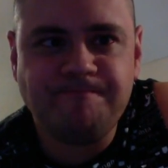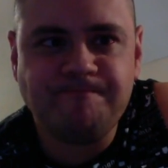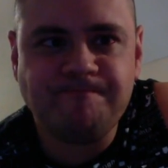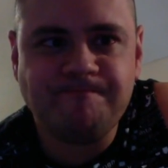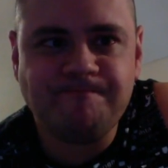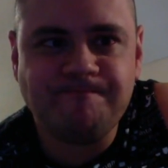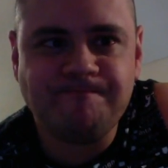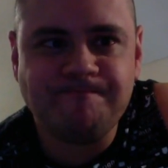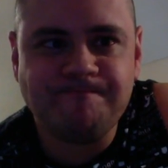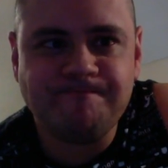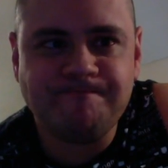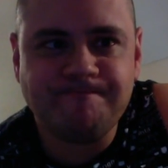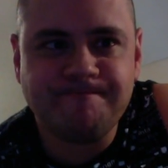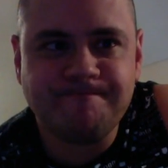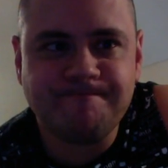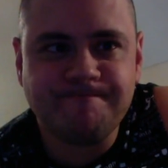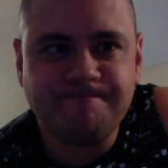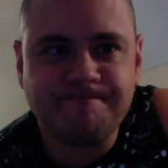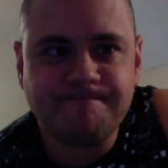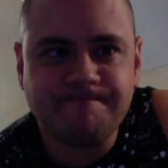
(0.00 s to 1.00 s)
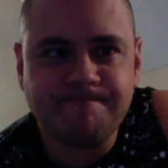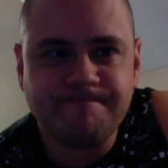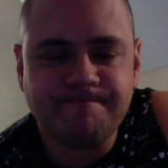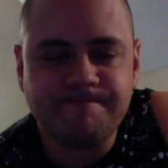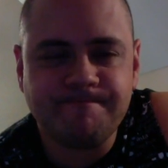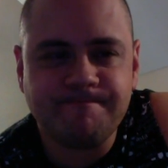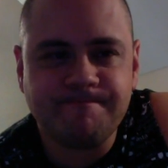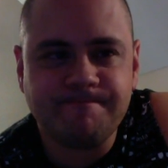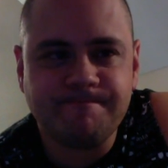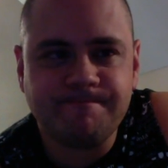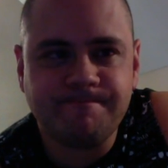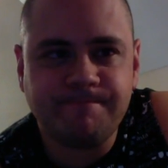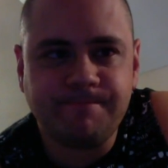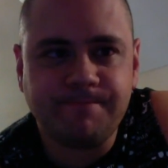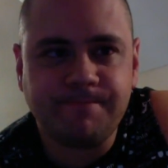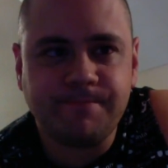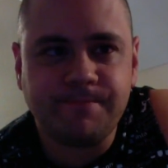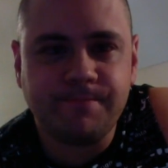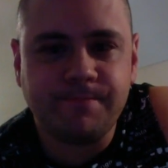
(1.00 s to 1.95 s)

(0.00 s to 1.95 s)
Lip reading: (silence)